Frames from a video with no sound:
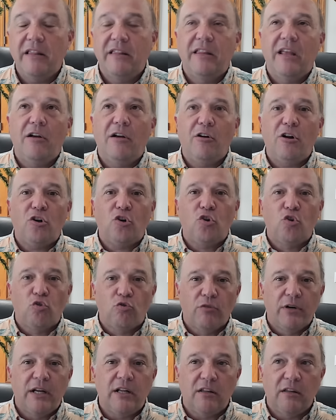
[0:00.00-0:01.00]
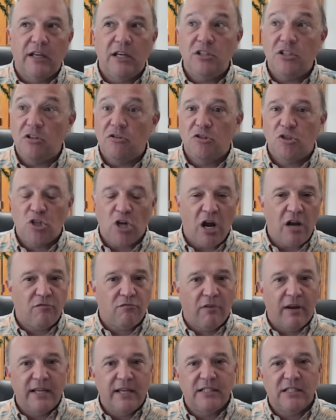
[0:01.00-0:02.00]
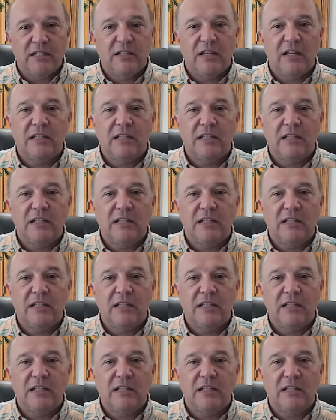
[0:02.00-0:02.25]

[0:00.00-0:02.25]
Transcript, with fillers: There are critical issues. John raises